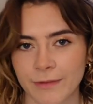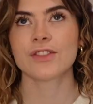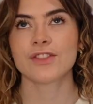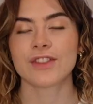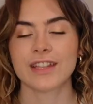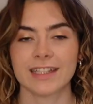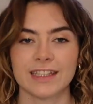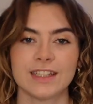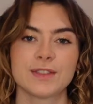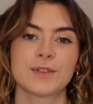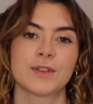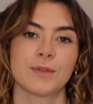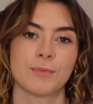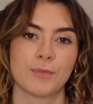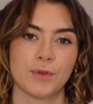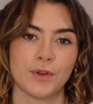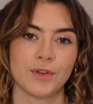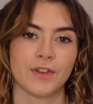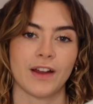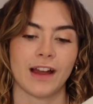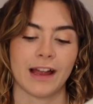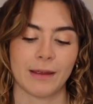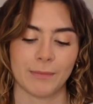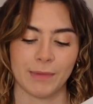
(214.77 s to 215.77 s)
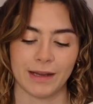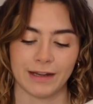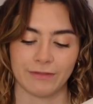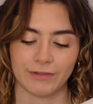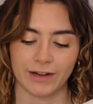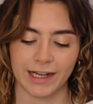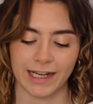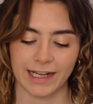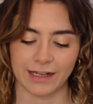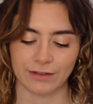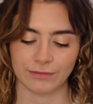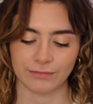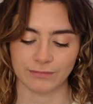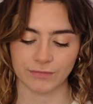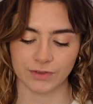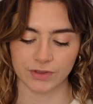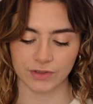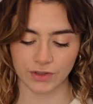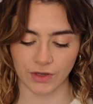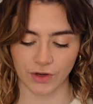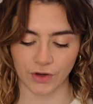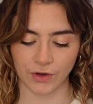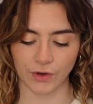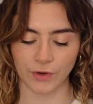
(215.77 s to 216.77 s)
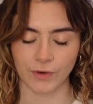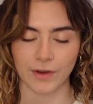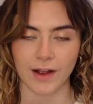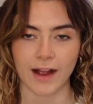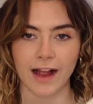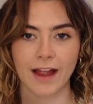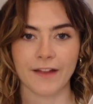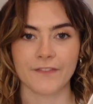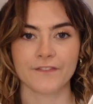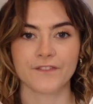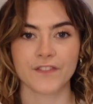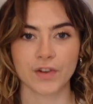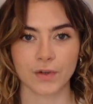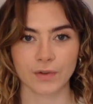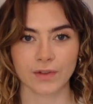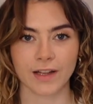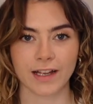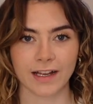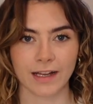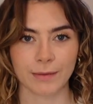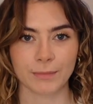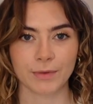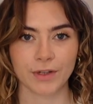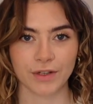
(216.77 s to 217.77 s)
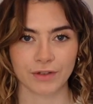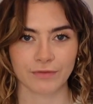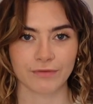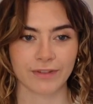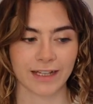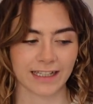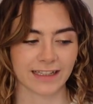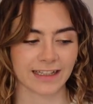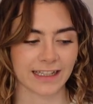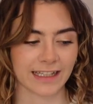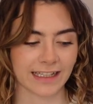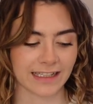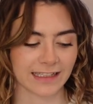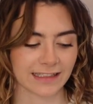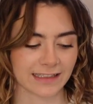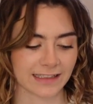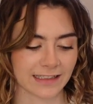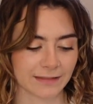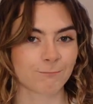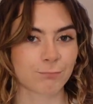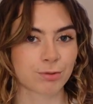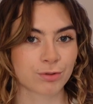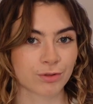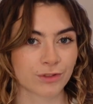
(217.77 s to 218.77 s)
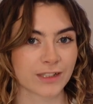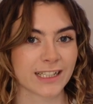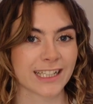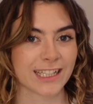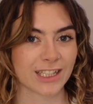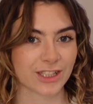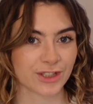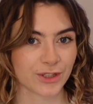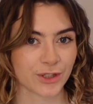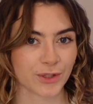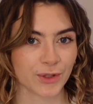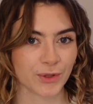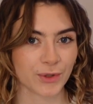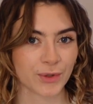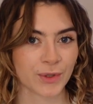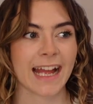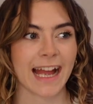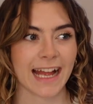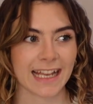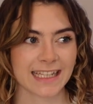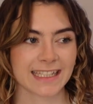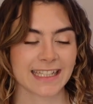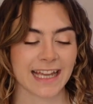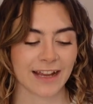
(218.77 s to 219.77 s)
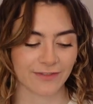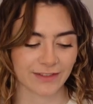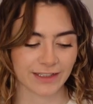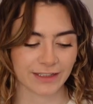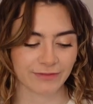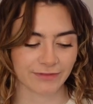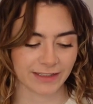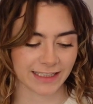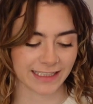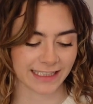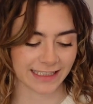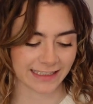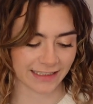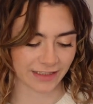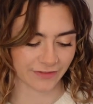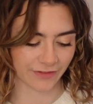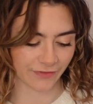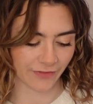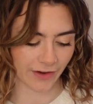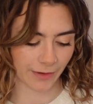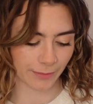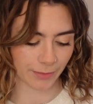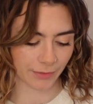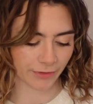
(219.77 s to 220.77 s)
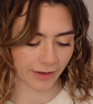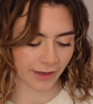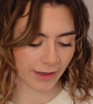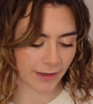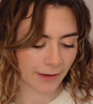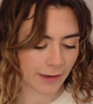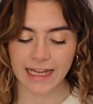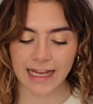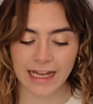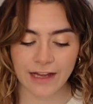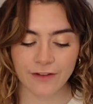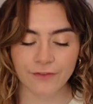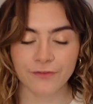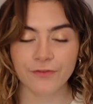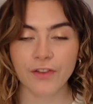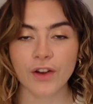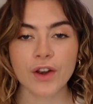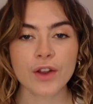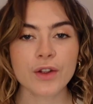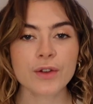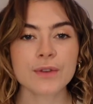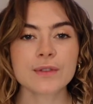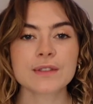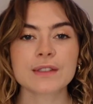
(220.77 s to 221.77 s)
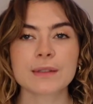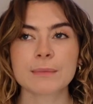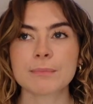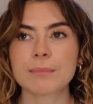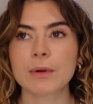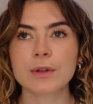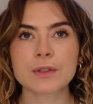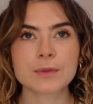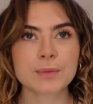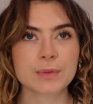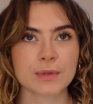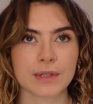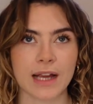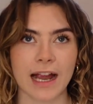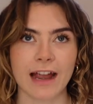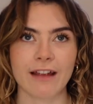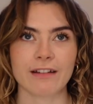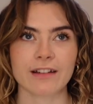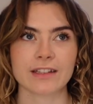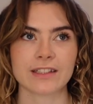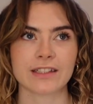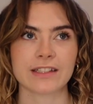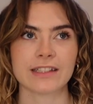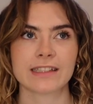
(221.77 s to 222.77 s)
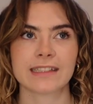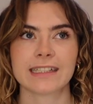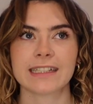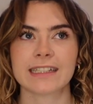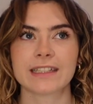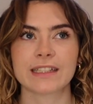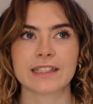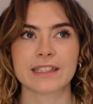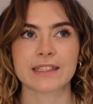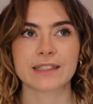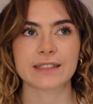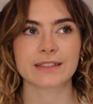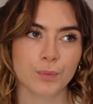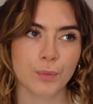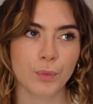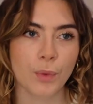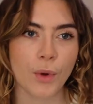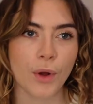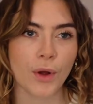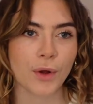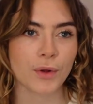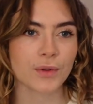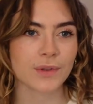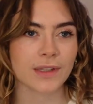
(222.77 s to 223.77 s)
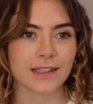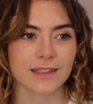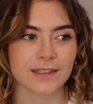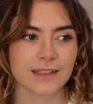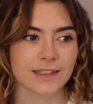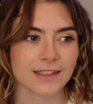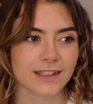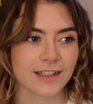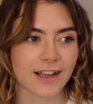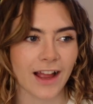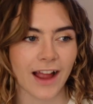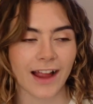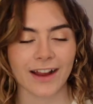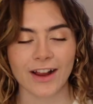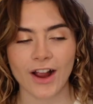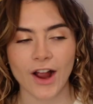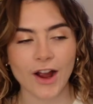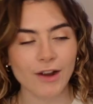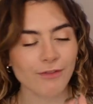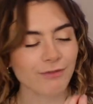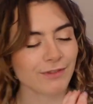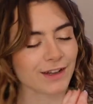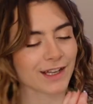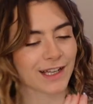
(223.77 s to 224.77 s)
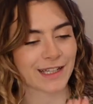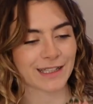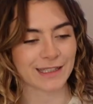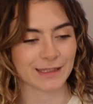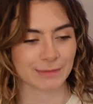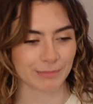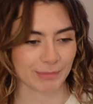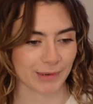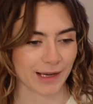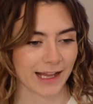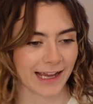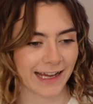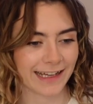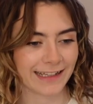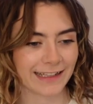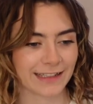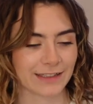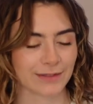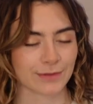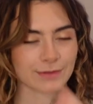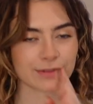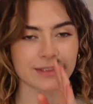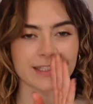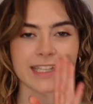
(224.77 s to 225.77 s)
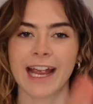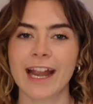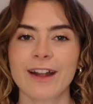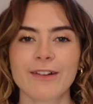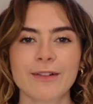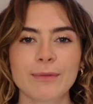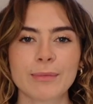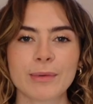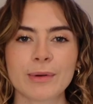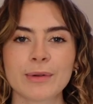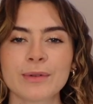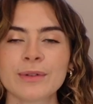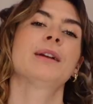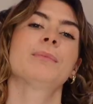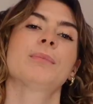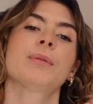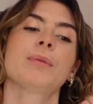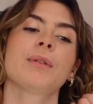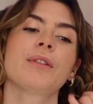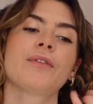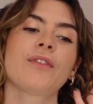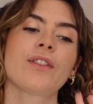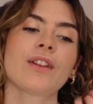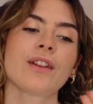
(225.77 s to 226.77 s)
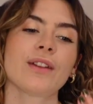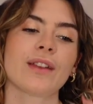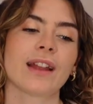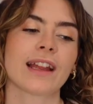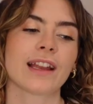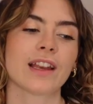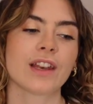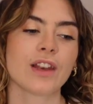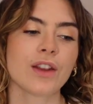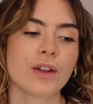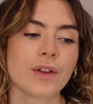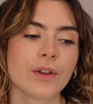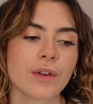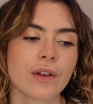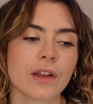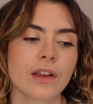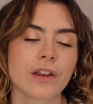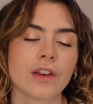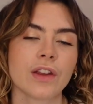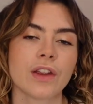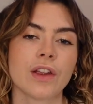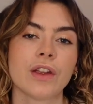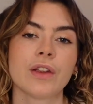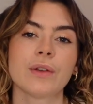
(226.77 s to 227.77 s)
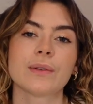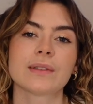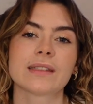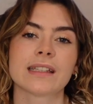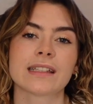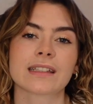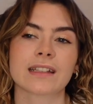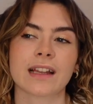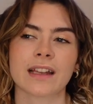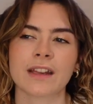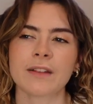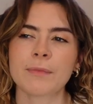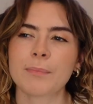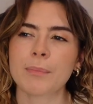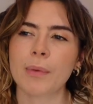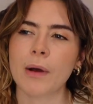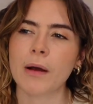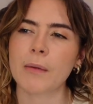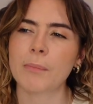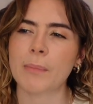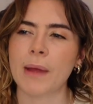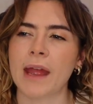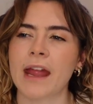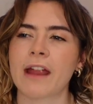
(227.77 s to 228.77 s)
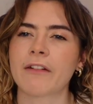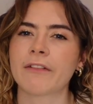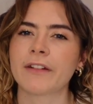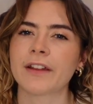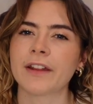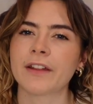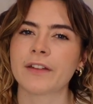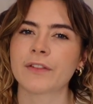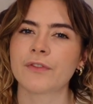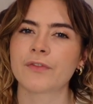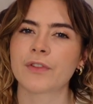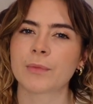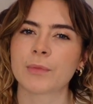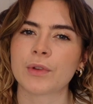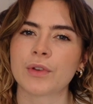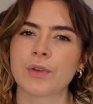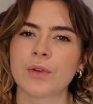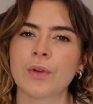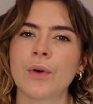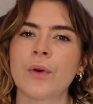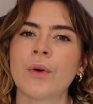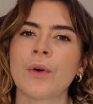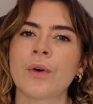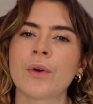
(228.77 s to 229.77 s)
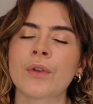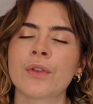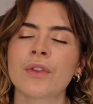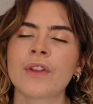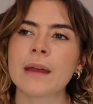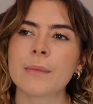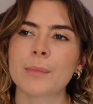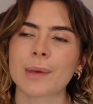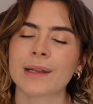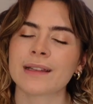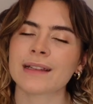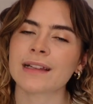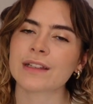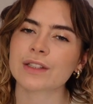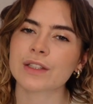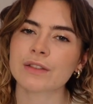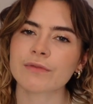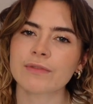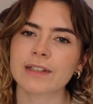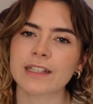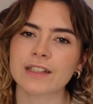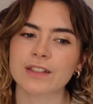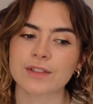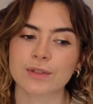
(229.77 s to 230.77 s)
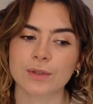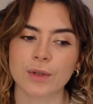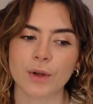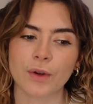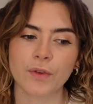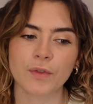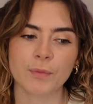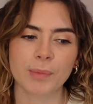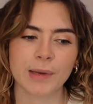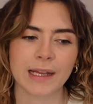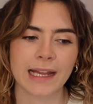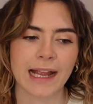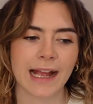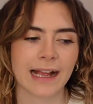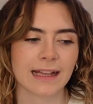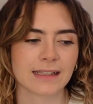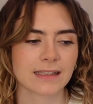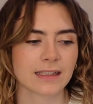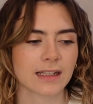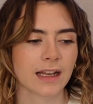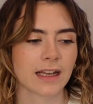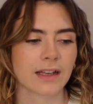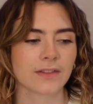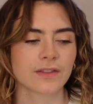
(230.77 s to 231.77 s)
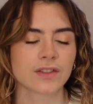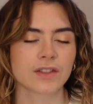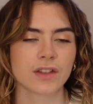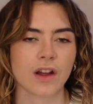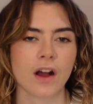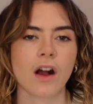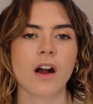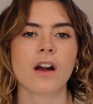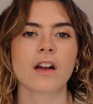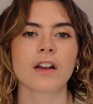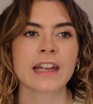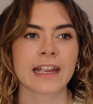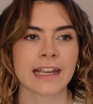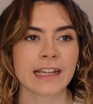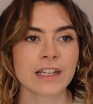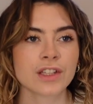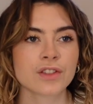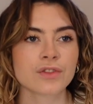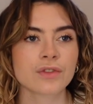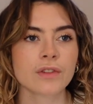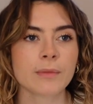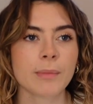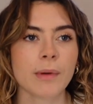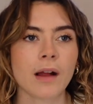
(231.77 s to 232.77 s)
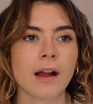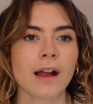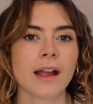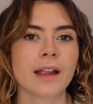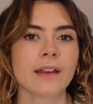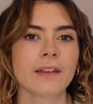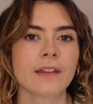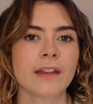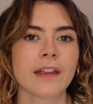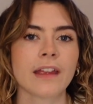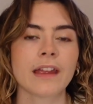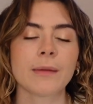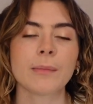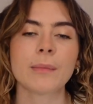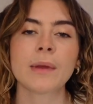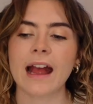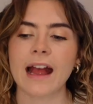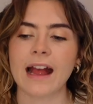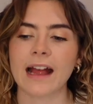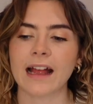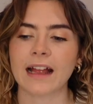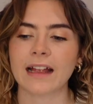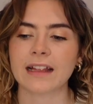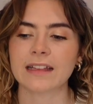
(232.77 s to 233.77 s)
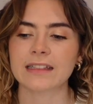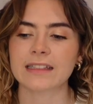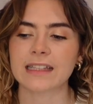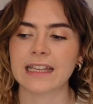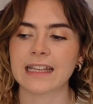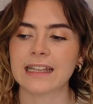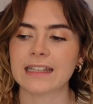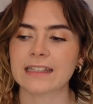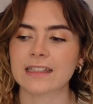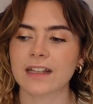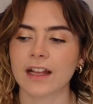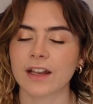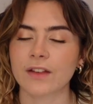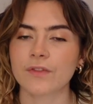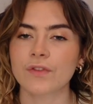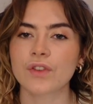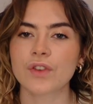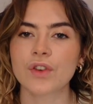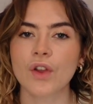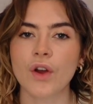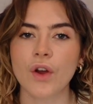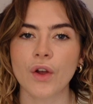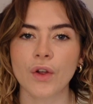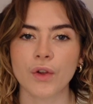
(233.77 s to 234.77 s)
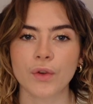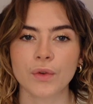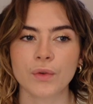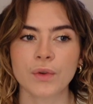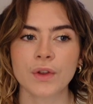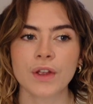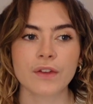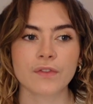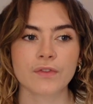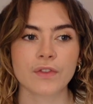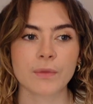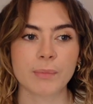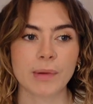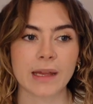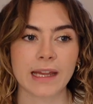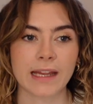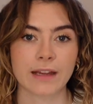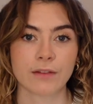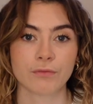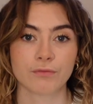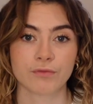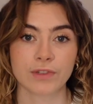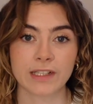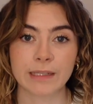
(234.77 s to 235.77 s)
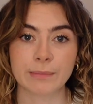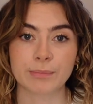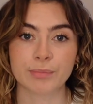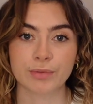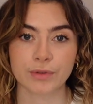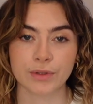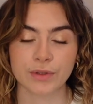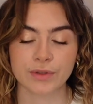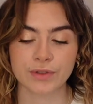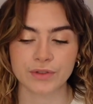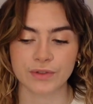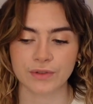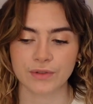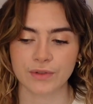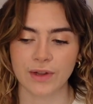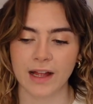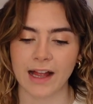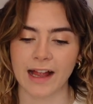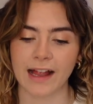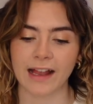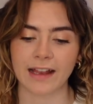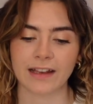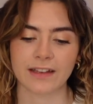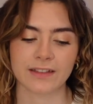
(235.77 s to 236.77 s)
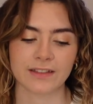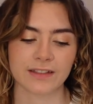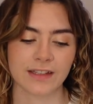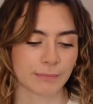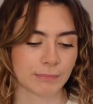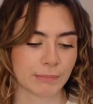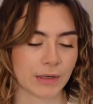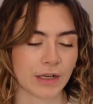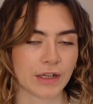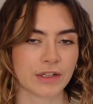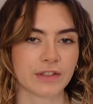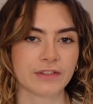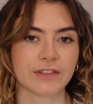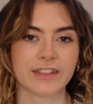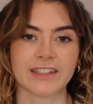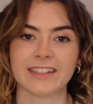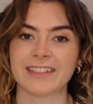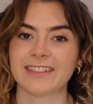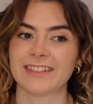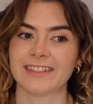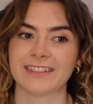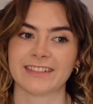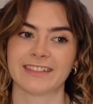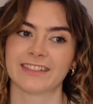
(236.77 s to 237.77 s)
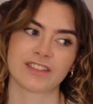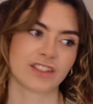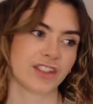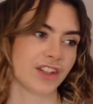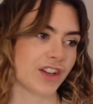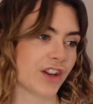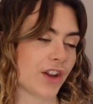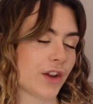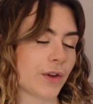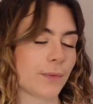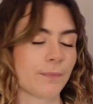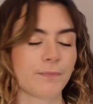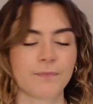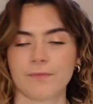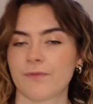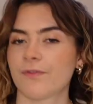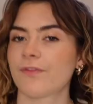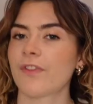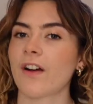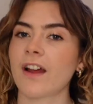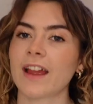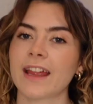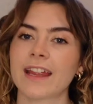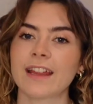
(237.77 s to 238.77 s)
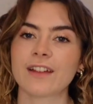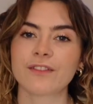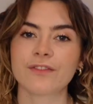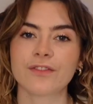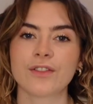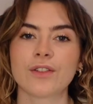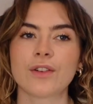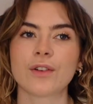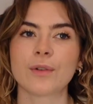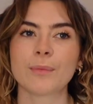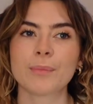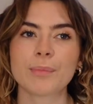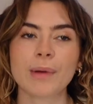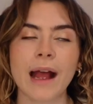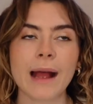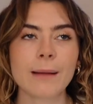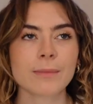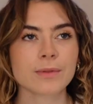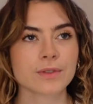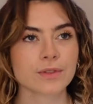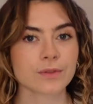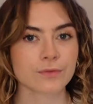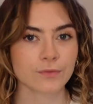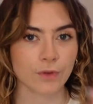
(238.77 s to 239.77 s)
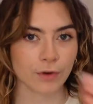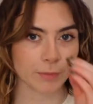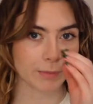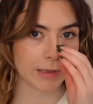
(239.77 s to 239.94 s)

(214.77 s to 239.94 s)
This is the mood that I'm in right now. So I feel like I'm going to read these pretty soon, and definitely read these into February. It follows multiple characters in this world that's, I can't really explain, it's terrible. But we follow like Logan, who's this kind of barbarian from the north, but he's actually really soft, but he has a kind of dark history behind him, as he's kind of known for being really brutal and murderous and, you know, fighting for perhaps the wrong